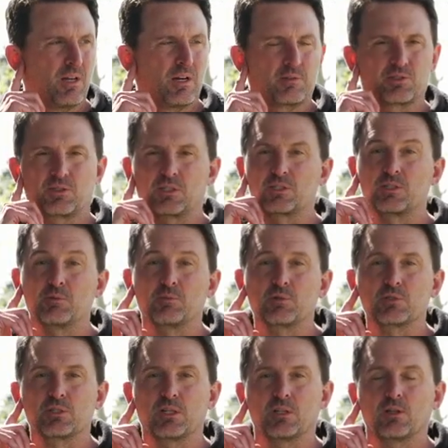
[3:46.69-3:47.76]
a
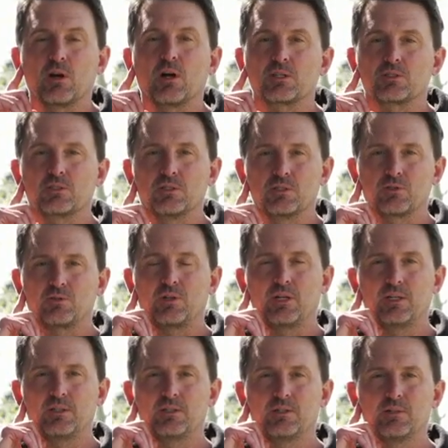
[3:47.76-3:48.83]
60% loss in his
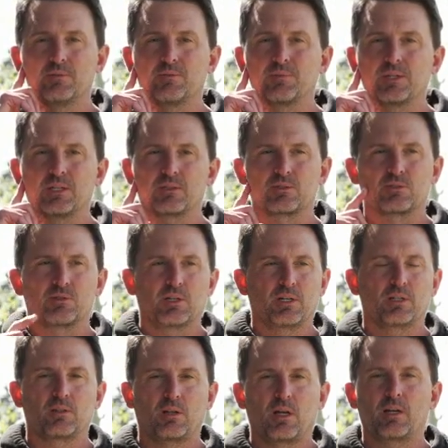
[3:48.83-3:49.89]
right ear. It's
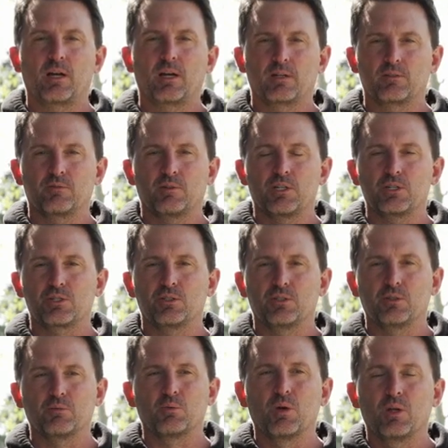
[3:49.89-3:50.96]
creating a lot of aggravation,
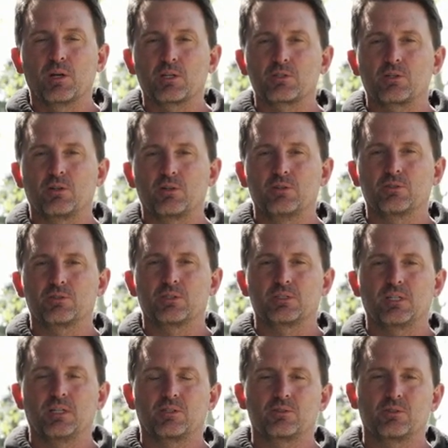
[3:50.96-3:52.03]
and I started using
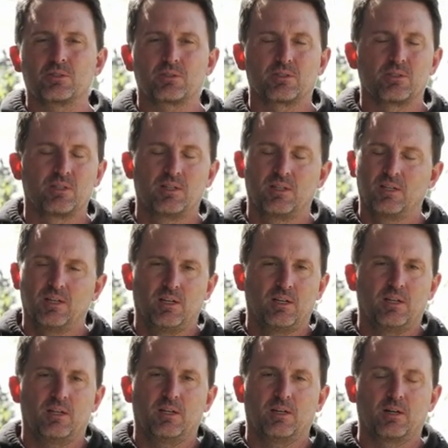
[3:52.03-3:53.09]
Tetras.
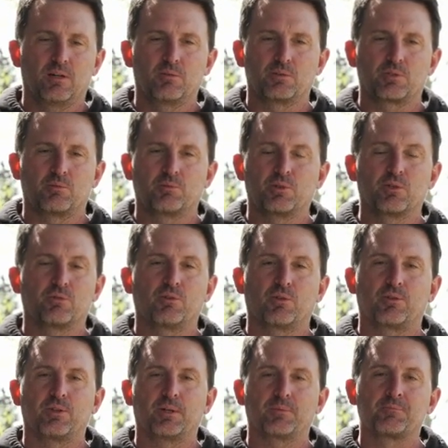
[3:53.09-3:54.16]
Yeah, it was a beautiful
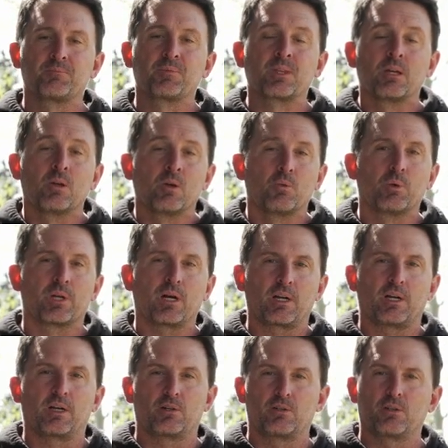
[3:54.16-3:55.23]
thing. We
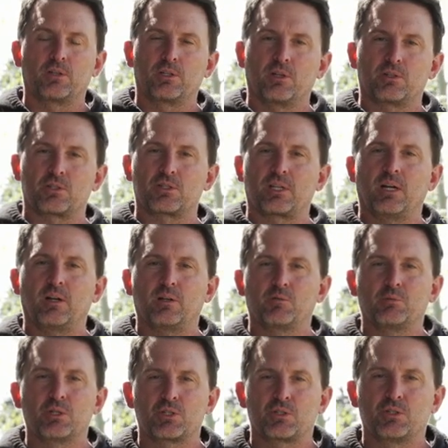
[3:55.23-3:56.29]
got out early on a
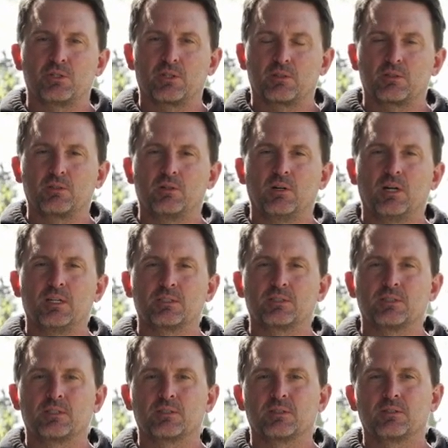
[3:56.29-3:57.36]
scouting mission, did a little
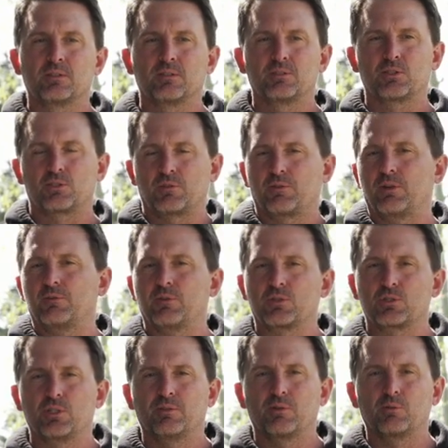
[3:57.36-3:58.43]
hunting. Just the very
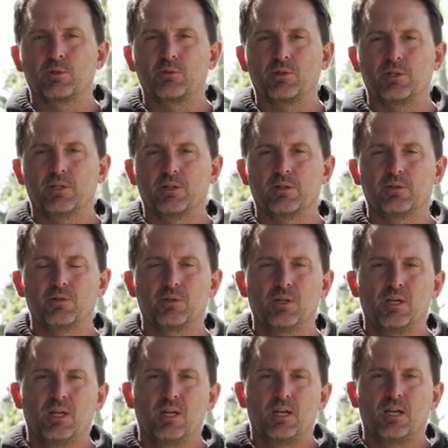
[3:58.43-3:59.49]
first evening we were here,
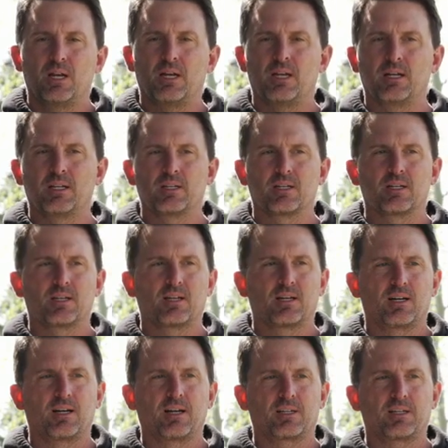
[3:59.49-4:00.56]
and
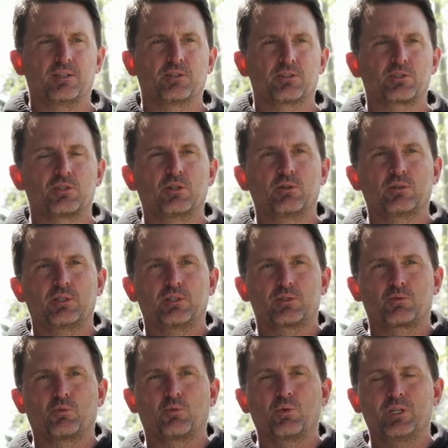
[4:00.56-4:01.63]
I could hear snow
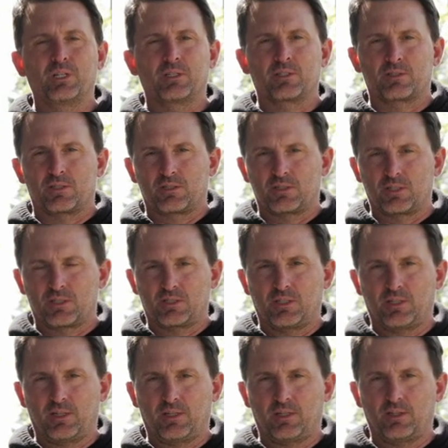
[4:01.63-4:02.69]
geese wings at 60
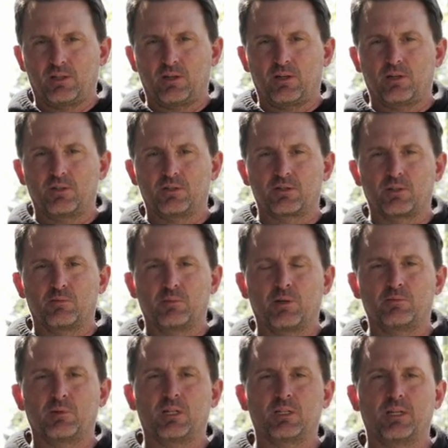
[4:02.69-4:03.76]
and 80 yards
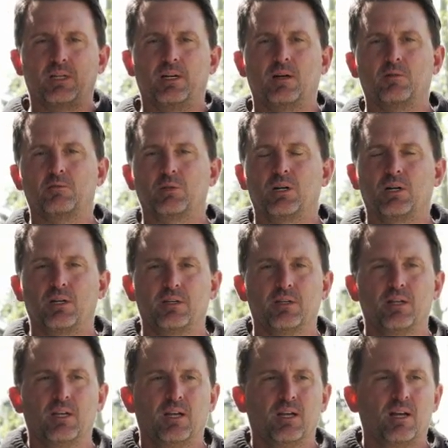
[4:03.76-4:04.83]
above my layout blind.
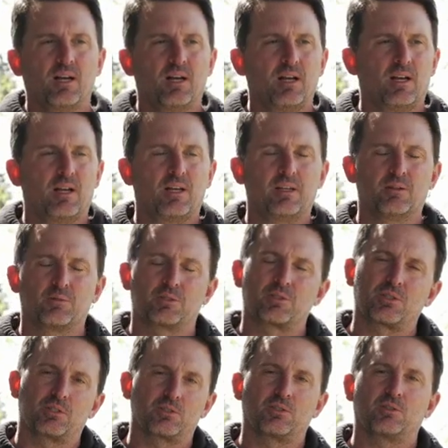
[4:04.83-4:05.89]
And it was
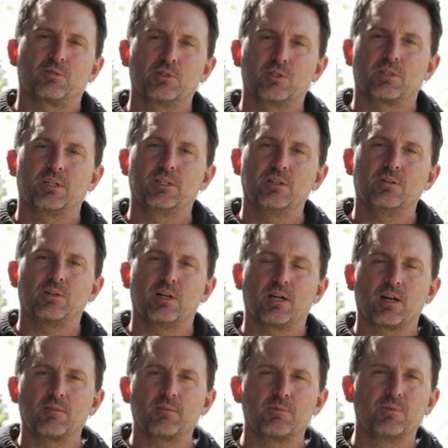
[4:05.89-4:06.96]
such a thrill to hear
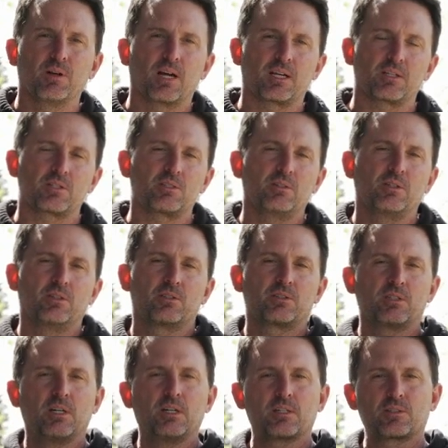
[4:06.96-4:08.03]
that. I could still hear
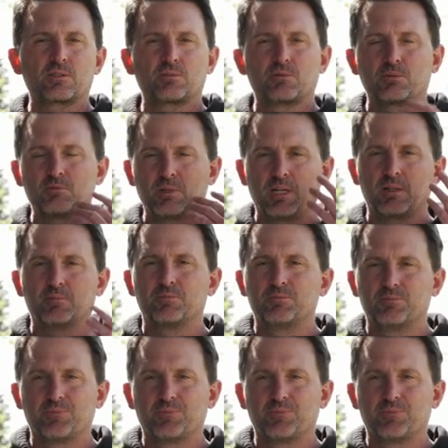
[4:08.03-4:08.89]
ducks with my